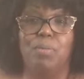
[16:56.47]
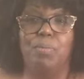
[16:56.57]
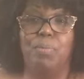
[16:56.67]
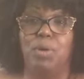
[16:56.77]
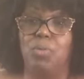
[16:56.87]

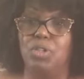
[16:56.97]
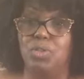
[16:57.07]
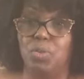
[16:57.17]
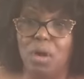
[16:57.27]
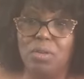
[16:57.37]
But what
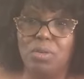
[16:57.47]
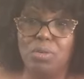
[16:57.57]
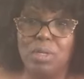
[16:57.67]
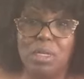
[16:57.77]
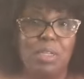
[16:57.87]
you are
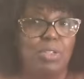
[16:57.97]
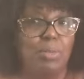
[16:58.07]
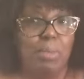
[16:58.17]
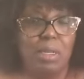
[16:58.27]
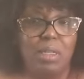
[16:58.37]
doing is
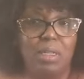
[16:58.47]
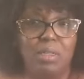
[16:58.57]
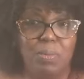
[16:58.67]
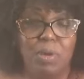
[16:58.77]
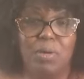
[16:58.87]
you're mingling
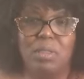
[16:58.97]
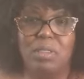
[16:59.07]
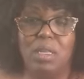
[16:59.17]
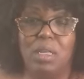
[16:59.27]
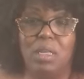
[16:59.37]

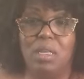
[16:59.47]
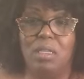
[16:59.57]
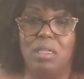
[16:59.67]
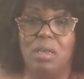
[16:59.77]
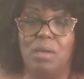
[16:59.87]
spirits,
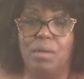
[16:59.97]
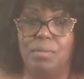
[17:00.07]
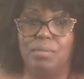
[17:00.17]
and um,